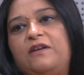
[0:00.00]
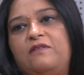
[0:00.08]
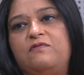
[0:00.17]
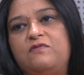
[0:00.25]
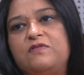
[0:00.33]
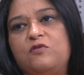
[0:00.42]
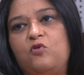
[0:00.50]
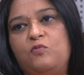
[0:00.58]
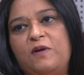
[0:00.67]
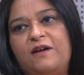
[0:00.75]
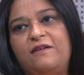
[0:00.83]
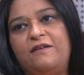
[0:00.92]
it was low
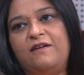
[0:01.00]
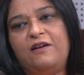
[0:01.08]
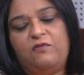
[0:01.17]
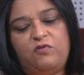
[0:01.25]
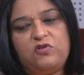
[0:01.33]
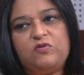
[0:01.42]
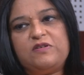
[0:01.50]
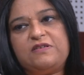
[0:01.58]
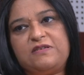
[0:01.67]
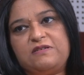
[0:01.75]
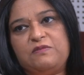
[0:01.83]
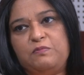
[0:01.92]
band, which
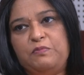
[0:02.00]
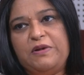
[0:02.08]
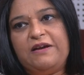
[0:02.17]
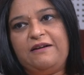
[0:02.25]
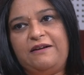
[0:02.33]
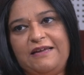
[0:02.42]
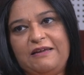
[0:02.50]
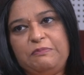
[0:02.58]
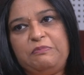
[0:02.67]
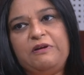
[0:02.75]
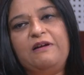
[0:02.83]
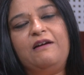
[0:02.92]
was a big
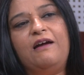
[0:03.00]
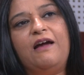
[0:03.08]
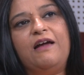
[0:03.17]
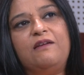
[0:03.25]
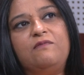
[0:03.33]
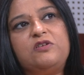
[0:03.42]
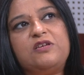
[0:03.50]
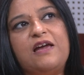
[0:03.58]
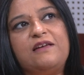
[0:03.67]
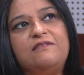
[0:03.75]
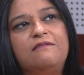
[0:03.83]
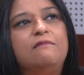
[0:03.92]
tape and which
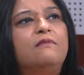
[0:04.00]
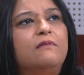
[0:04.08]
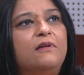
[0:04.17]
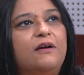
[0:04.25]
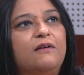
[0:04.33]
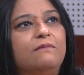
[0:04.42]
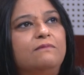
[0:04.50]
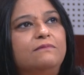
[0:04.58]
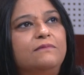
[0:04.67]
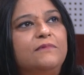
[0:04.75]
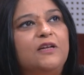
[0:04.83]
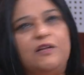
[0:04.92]
had
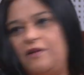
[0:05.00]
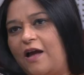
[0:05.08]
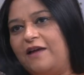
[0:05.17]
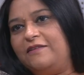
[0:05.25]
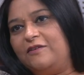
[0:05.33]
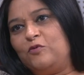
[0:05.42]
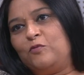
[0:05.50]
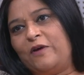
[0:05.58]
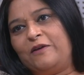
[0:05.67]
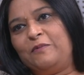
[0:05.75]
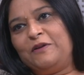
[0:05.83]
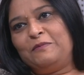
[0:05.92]
I think you
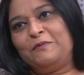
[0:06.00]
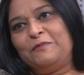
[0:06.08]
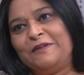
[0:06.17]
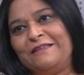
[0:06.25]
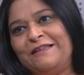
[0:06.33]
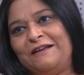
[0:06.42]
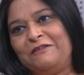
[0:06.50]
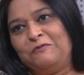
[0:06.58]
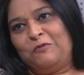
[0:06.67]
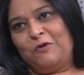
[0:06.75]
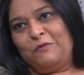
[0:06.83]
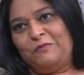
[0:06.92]
might be remembering that
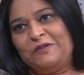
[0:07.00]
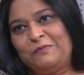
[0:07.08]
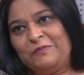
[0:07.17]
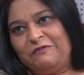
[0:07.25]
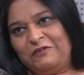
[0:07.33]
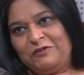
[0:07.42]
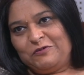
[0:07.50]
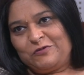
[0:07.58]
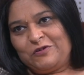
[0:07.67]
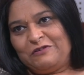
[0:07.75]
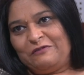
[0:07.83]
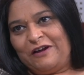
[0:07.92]
we used
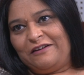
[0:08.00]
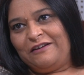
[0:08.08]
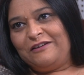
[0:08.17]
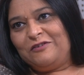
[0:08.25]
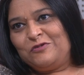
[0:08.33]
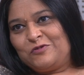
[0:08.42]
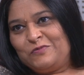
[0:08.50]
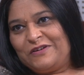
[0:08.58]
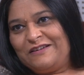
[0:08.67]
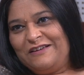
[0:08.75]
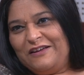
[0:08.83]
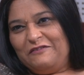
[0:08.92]
to rewind it used to make
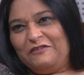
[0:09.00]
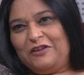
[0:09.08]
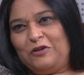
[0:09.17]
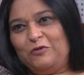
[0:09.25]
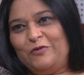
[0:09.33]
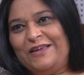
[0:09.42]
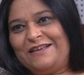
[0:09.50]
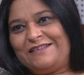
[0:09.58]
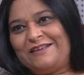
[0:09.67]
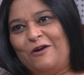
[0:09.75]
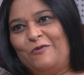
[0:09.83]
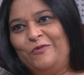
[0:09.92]
a very unique
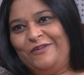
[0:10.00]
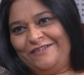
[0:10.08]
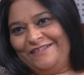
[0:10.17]
sound.